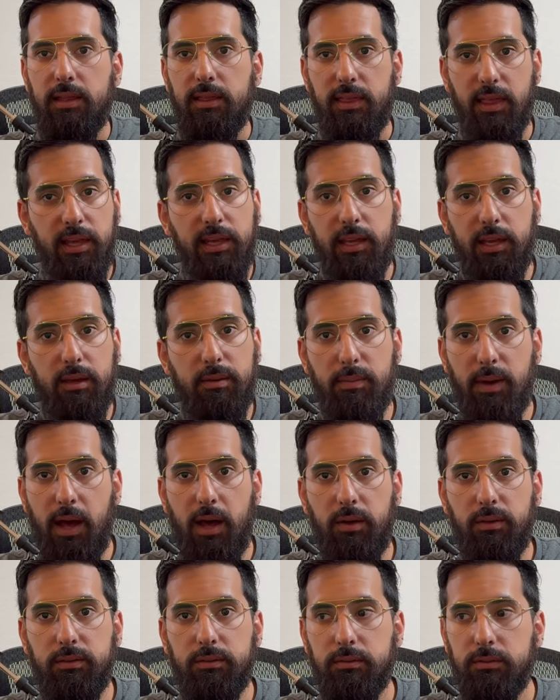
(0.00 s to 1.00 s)
thinking
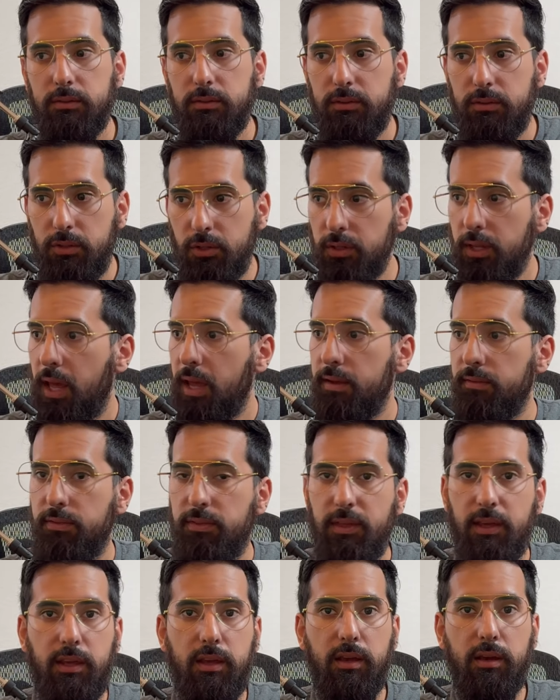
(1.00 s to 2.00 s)
about your life,
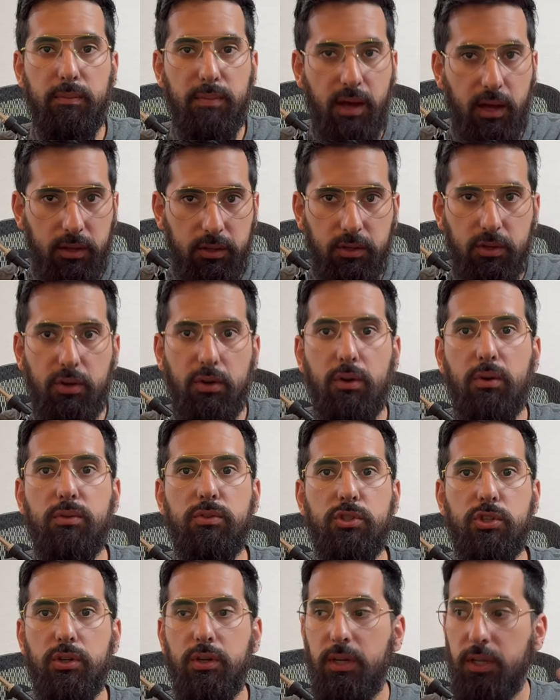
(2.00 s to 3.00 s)
thinking about your
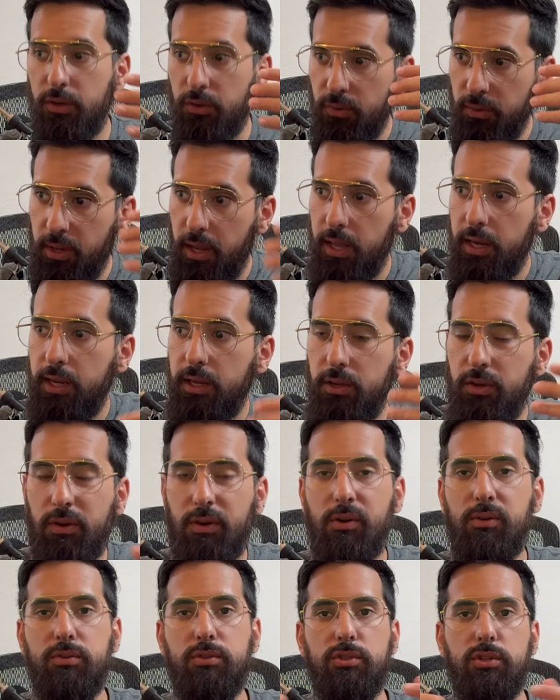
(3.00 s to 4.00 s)
own journey, creating
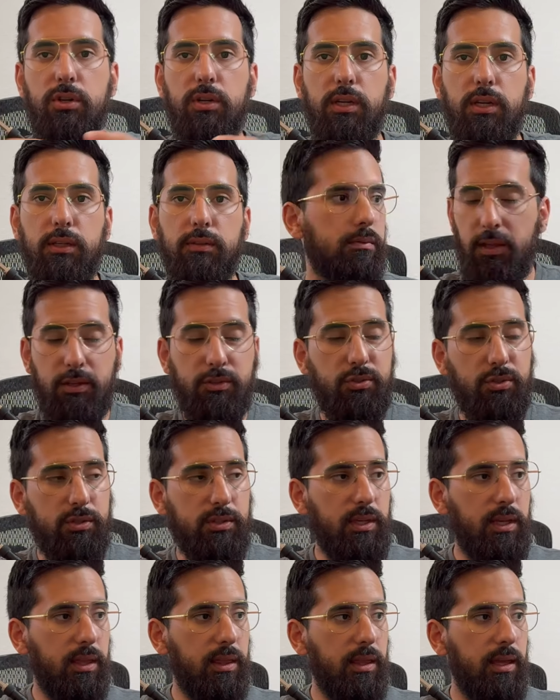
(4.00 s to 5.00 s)
your own journey.
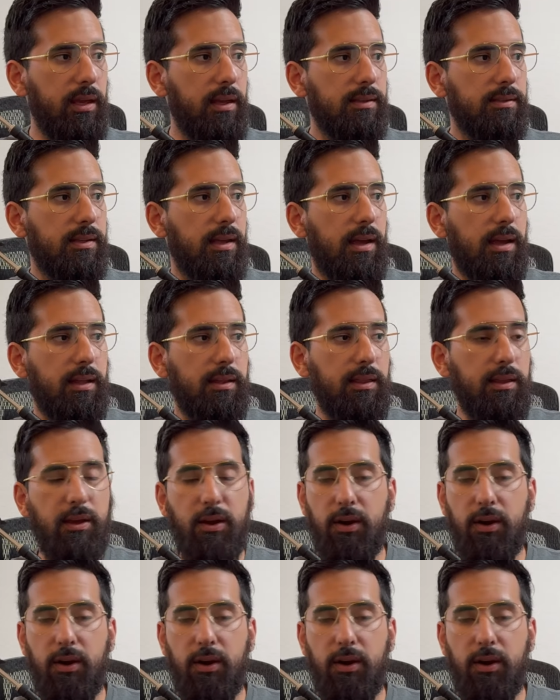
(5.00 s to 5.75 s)
interesting thing is that the